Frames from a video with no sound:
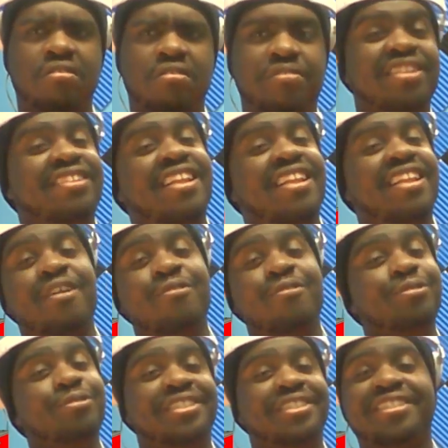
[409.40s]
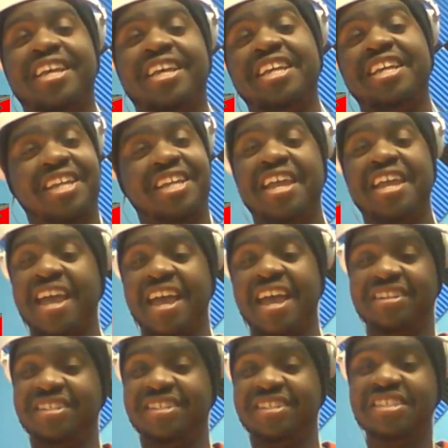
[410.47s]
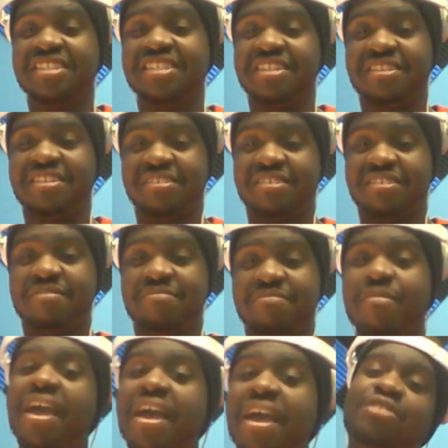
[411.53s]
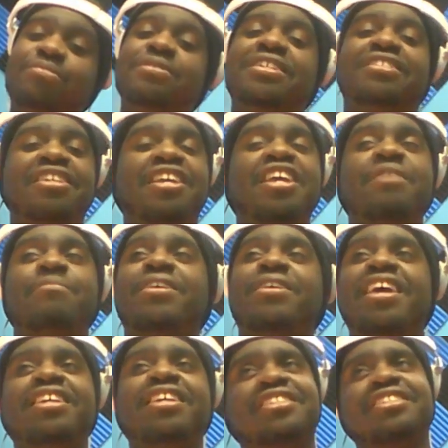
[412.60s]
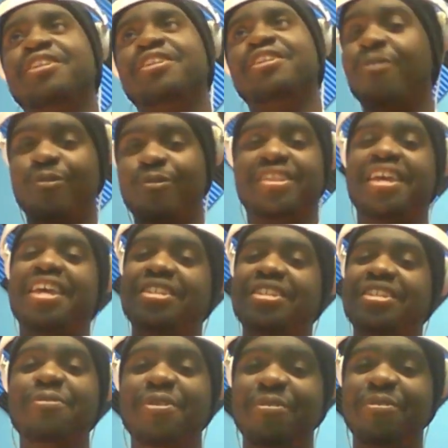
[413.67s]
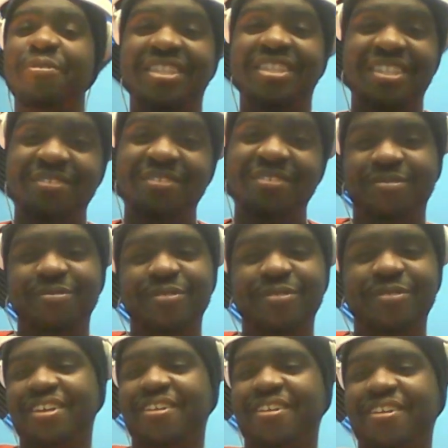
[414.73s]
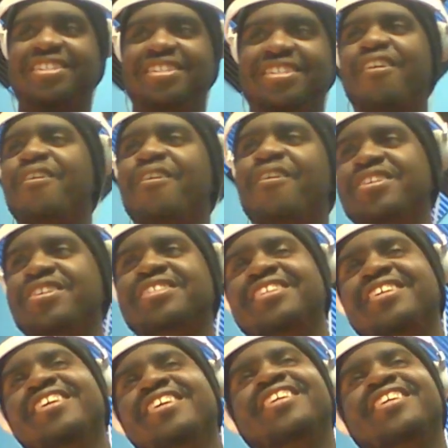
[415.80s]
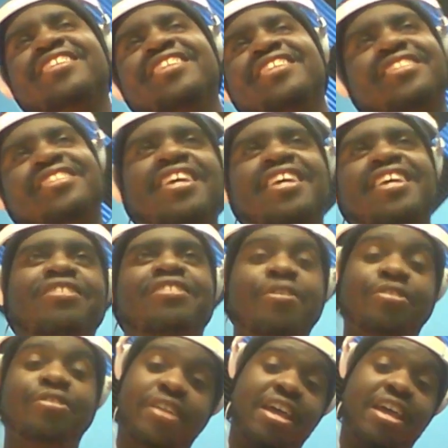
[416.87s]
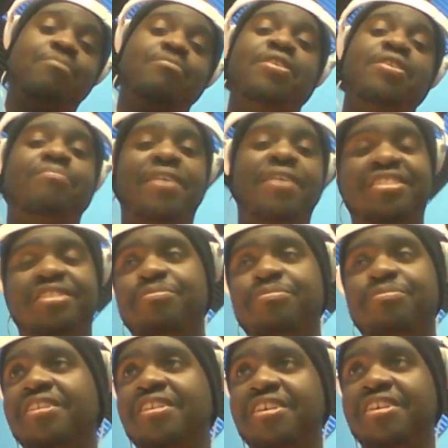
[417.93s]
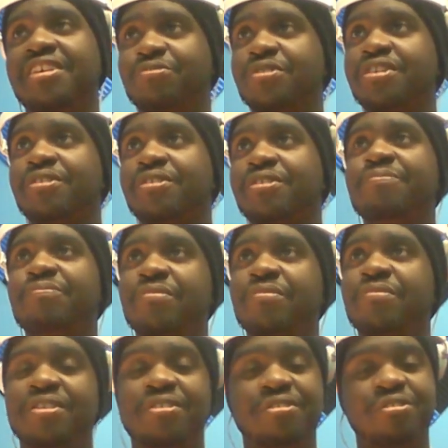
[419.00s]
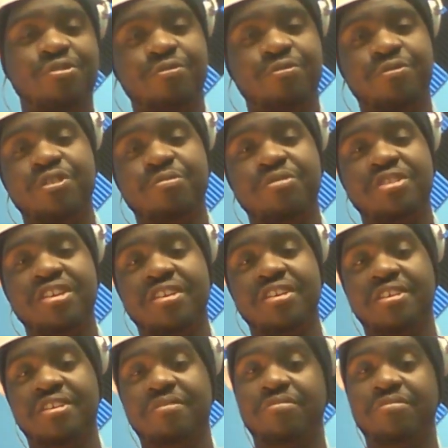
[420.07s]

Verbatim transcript: But now, who's to say she ain't got a decent management team and they just know what they doing with with with her as an artist? This is that and Thursday. That could be a possibility as well. You feel me?